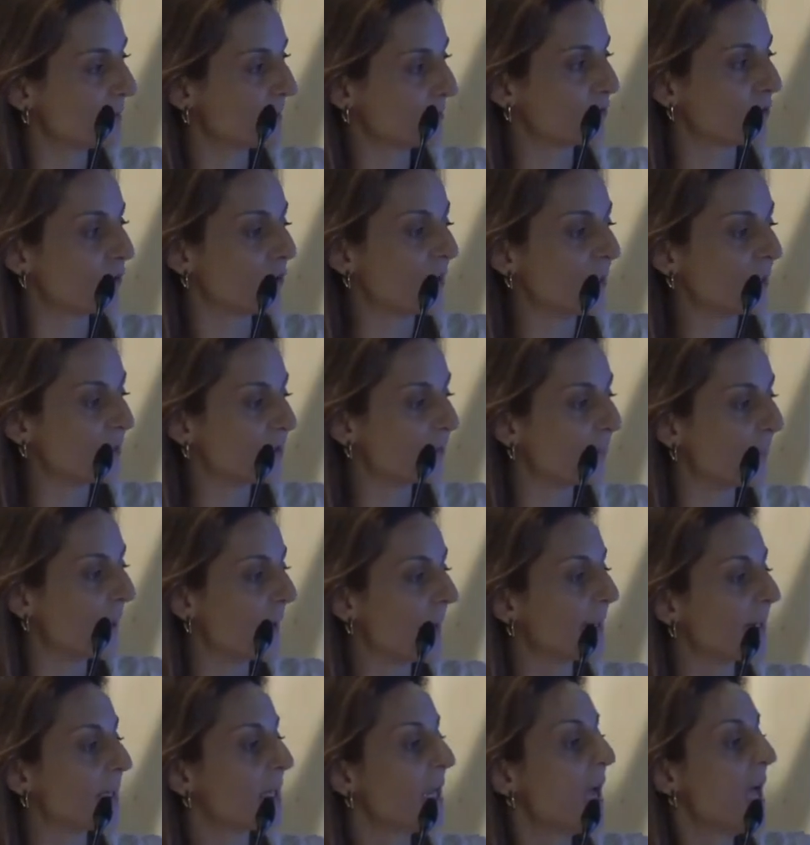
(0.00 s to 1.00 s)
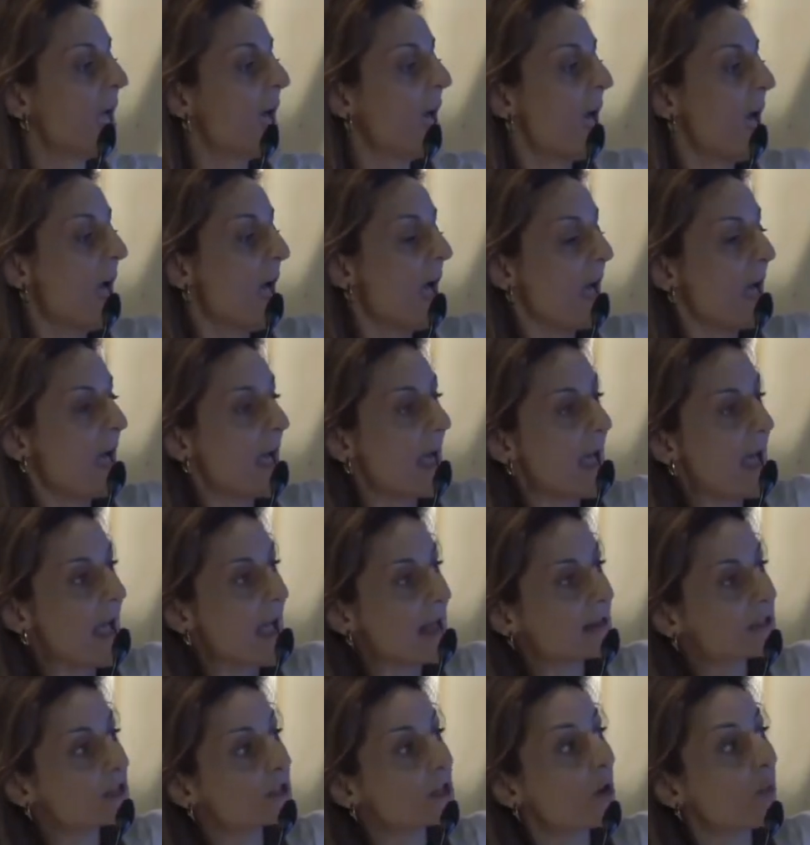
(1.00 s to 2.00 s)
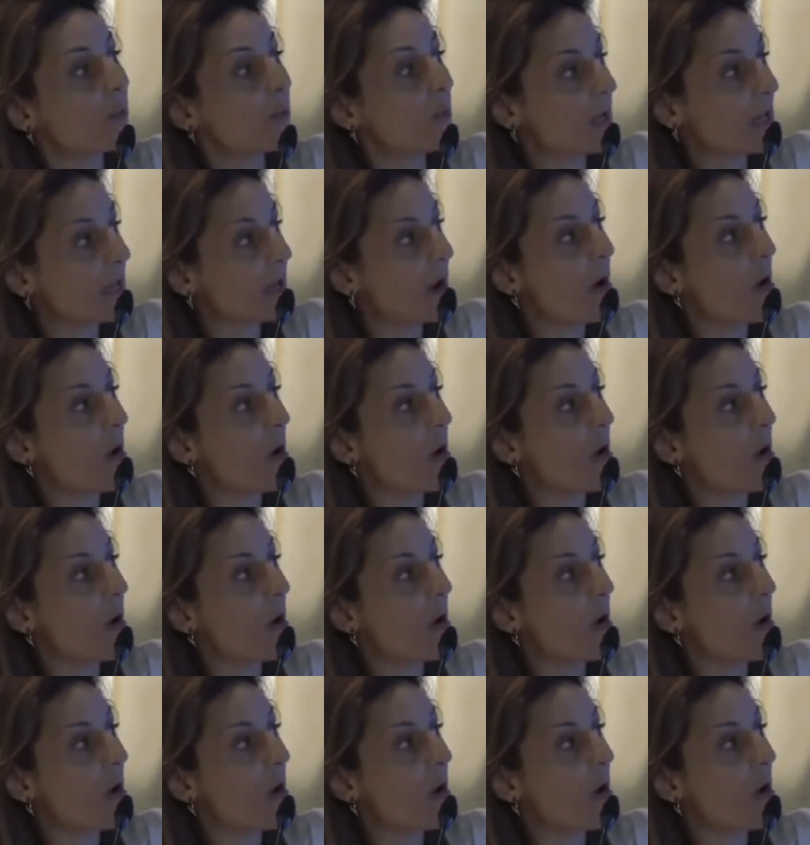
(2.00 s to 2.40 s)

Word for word: treatment, and we